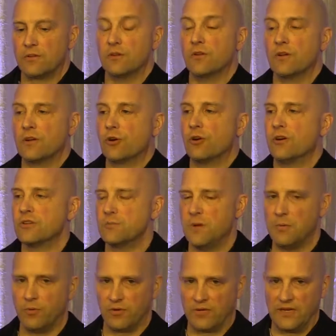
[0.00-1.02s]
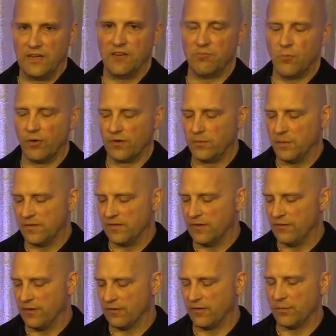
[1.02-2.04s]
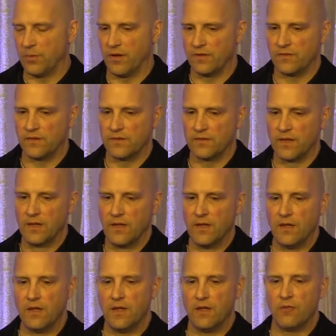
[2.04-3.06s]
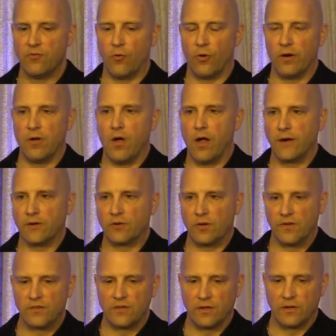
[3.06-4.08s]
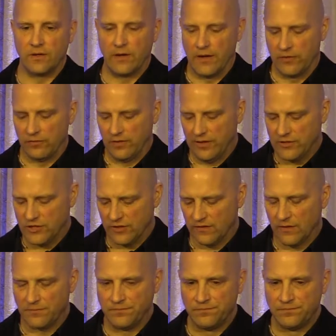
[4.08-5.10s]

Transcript: encourage people to give more specific responses for non-Christian religions.